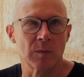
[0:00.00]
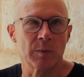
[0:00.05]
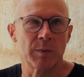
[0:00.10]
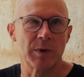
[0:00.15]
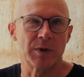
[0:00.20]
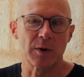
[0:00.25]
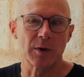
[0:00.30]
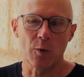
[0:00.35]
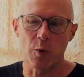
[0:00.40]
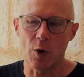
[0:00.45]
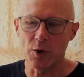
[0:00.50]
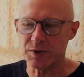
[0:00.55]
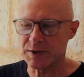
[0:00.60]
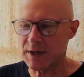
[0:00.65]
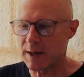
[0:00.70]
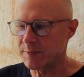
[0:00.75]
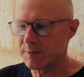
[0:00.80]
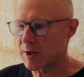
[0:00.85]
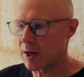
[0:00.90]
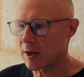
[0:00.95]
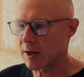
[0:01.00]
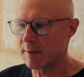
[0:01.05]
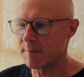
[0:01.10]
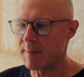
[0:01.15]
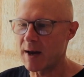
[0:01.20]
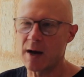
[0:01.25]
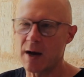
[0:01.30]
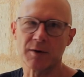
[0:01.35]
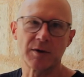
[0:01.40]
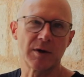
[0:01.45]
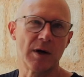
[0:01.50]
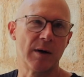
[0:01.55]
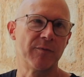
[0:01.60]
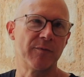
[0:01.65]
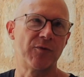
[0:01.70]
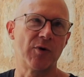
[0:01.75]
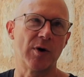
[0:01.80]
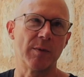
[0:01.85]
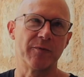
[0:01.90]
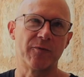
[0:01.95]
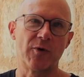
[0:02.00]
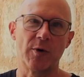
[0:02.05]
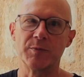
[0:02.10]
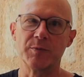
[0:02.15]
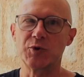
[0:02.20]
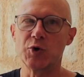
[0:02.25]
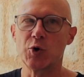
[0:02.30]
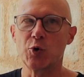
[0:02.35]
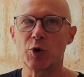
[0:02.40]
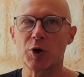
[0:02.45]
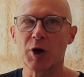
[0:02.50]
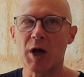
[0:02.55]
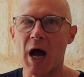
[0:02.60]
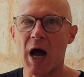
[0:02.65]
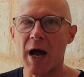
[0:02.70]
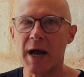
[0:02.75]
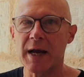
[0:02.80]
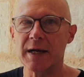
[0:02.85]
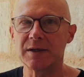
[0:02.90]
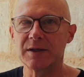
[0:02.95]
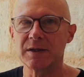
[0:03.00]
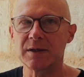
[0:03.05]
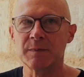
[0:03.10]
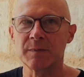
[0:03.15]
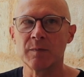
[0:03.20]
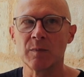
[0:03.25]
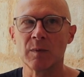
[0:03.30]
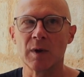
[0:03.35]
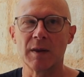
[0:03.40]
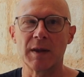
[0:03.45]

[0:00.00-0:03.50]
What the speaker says: but the quotes I'm talking about come from tour guides,